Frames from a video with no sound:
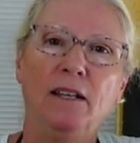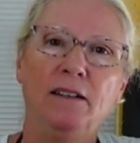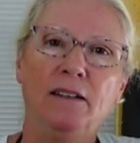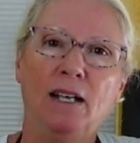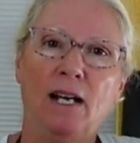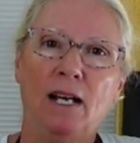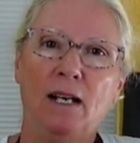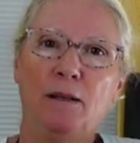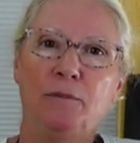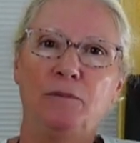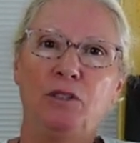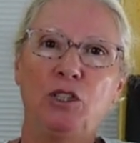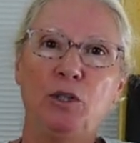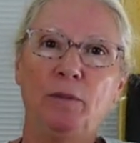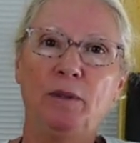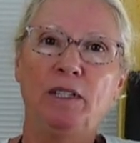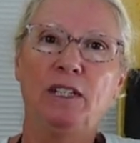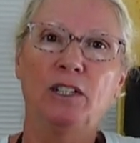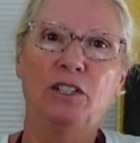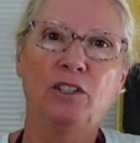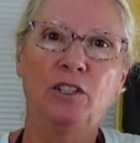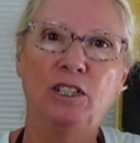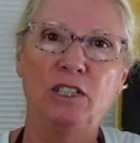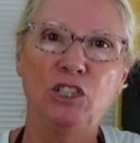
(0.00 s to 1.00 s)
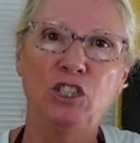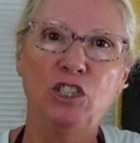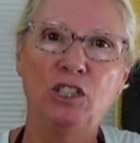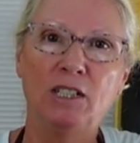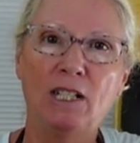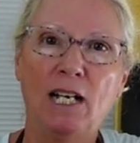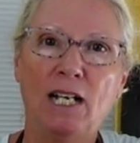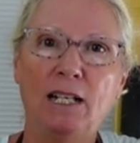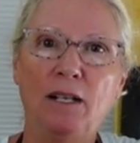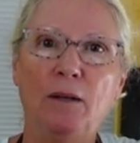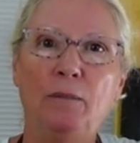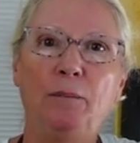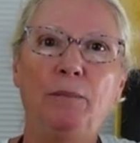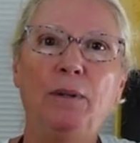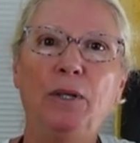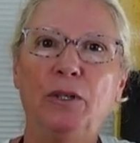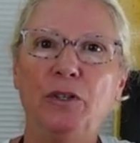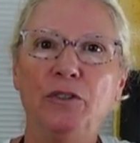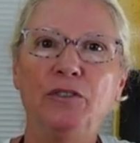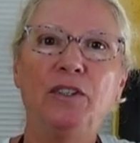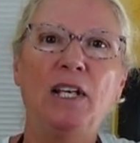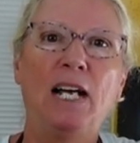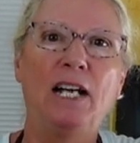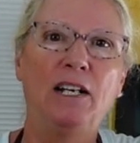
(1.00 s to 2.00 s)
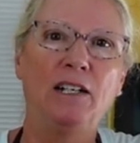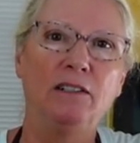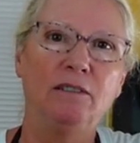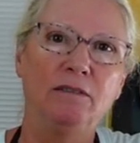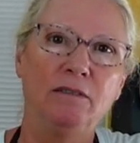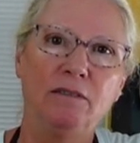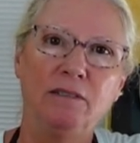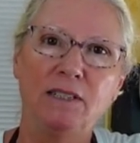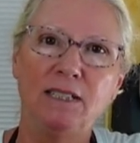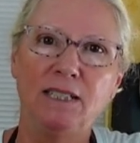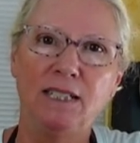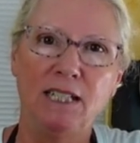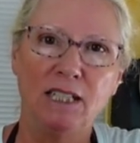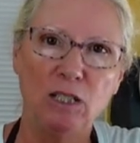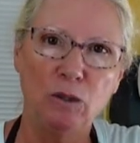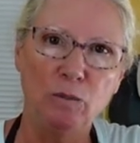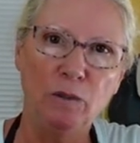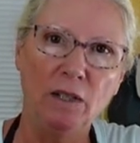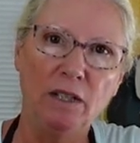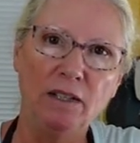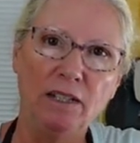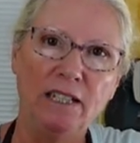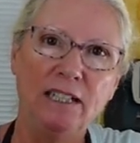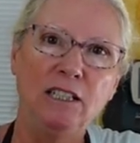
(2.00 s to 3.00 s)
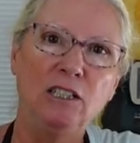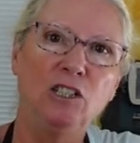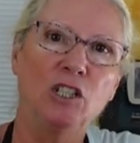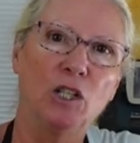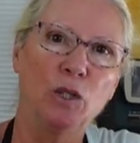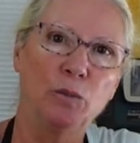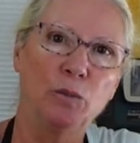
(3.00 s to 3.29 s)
assuming they're going to just kind of build that 6 mil into the